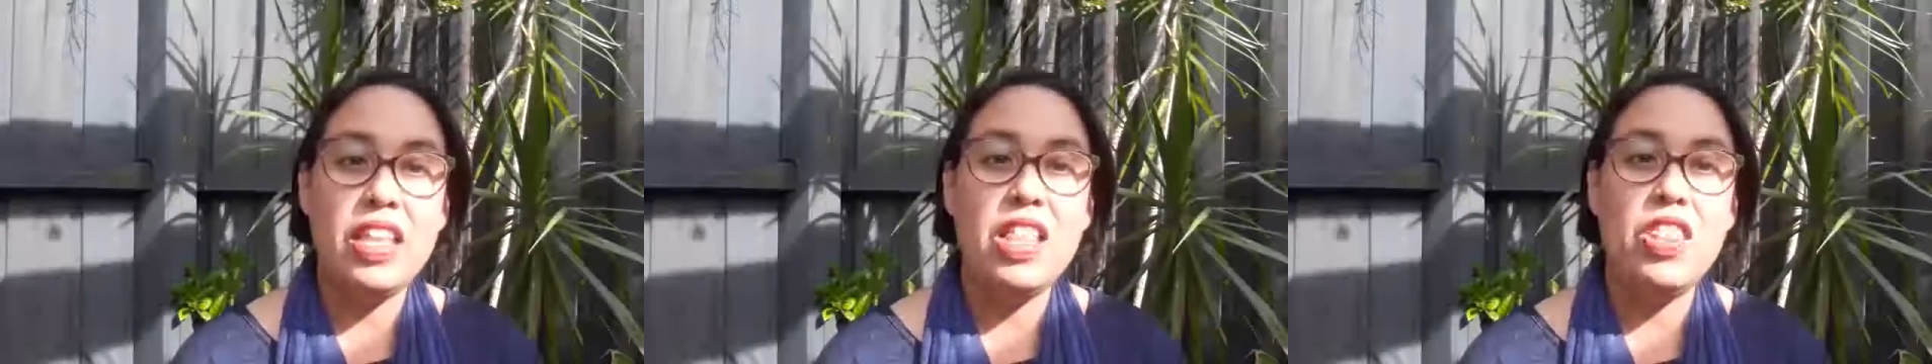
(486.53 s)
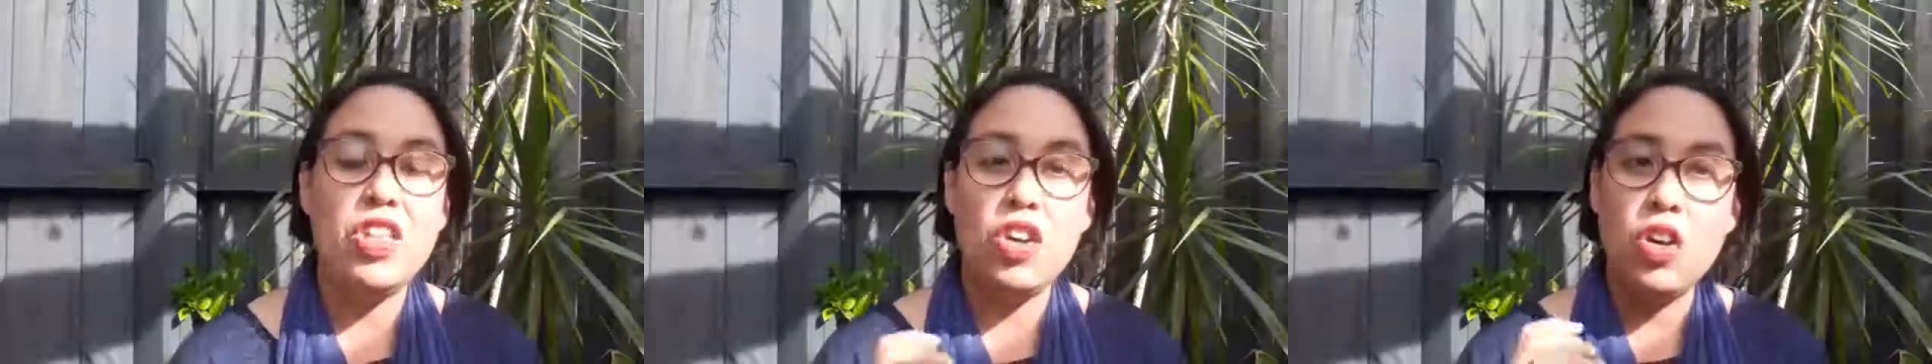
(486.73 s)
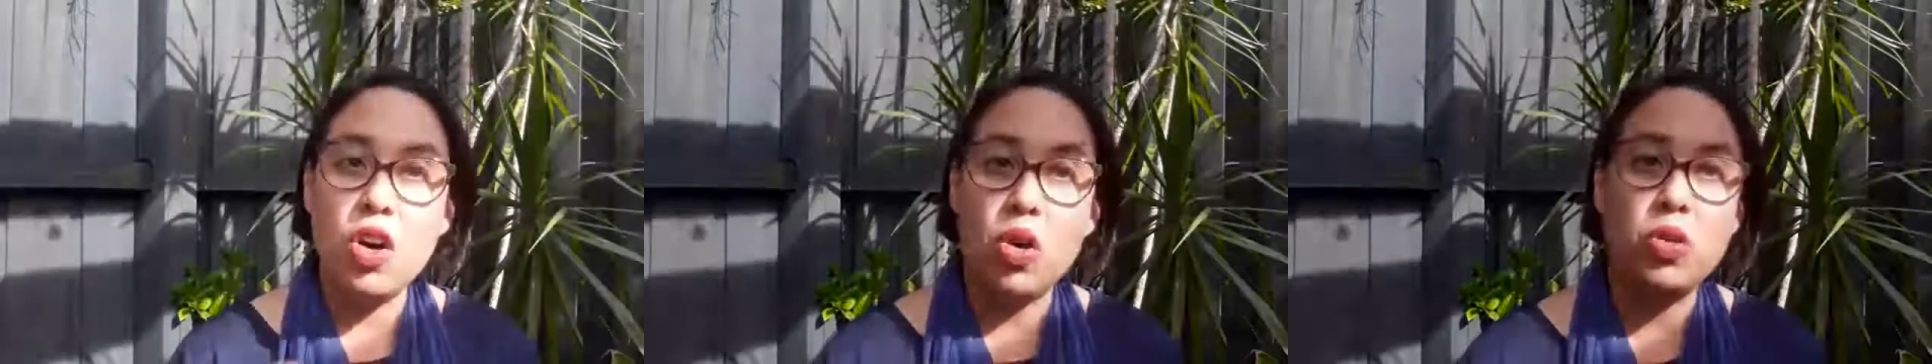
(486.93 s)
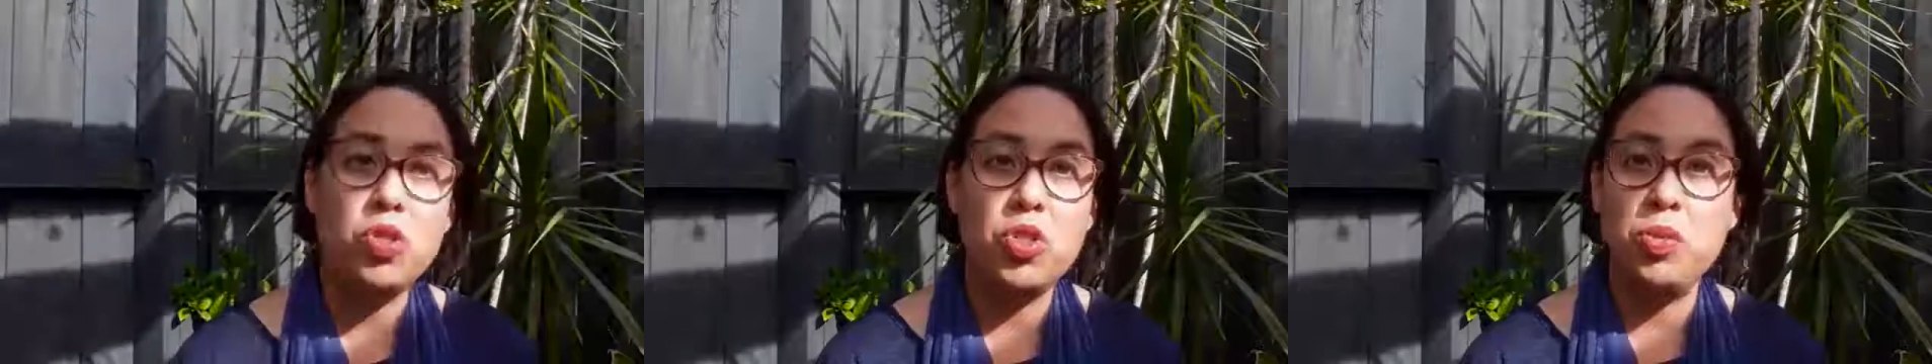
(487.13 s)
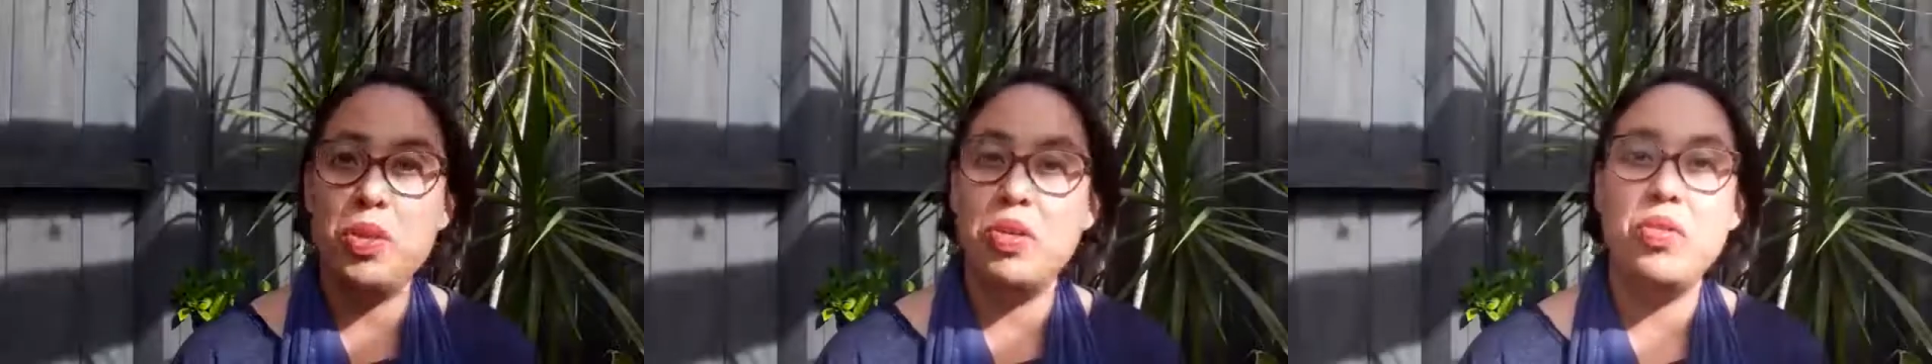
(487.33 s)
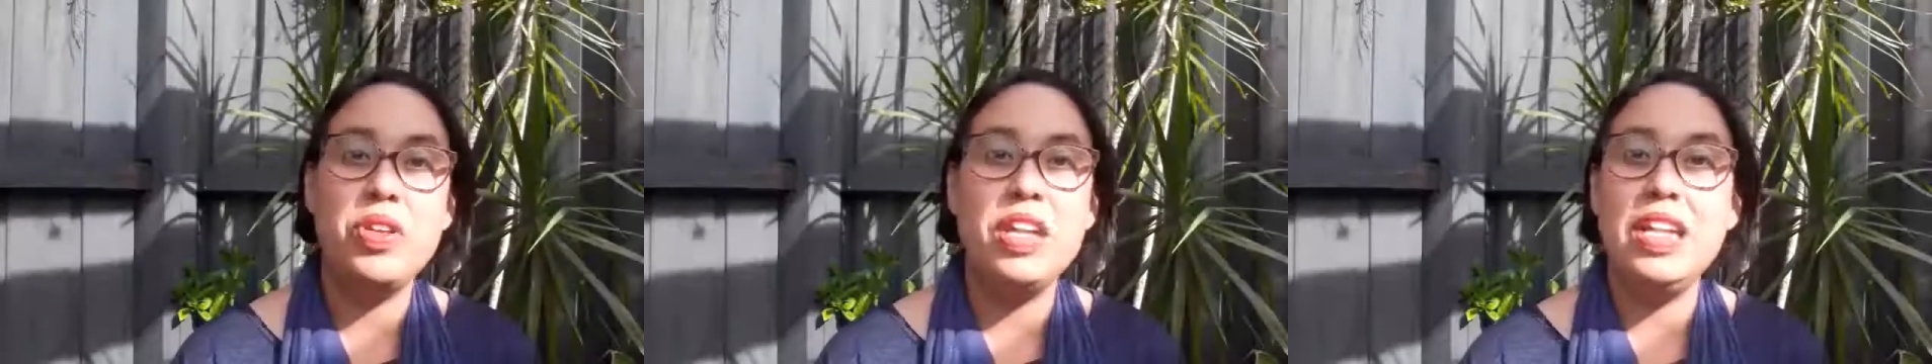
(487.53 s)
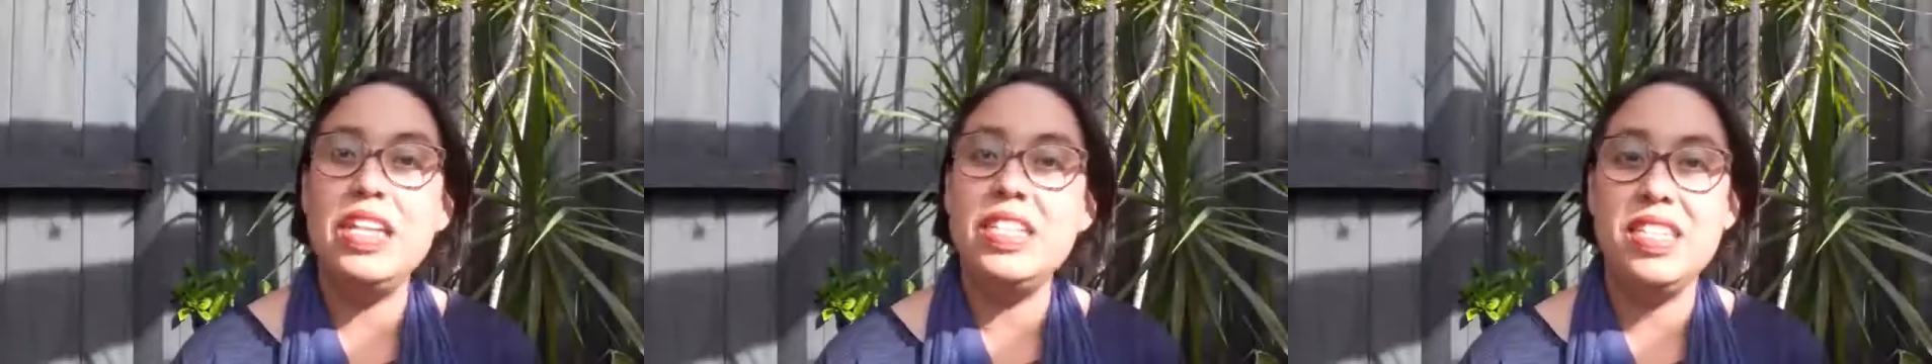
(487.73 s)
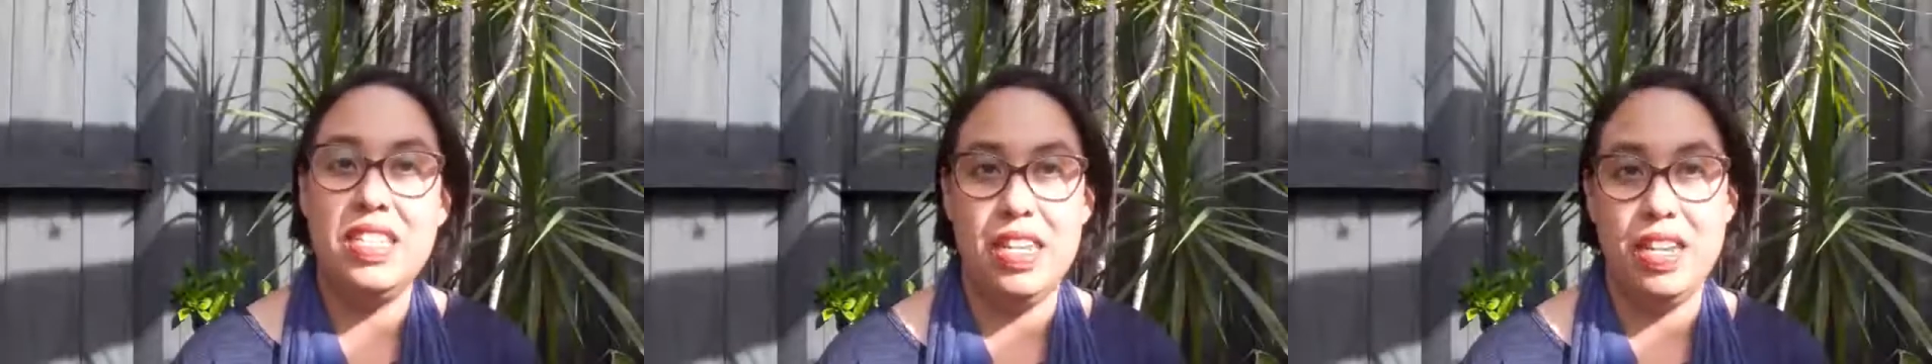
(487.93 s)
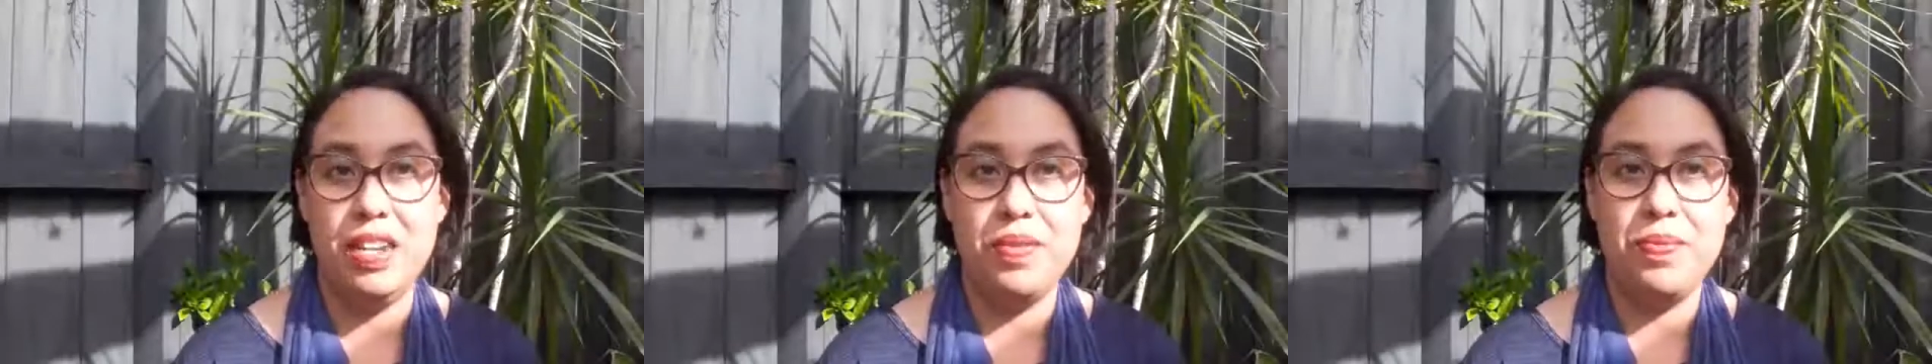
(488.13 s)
the goal to be realistic.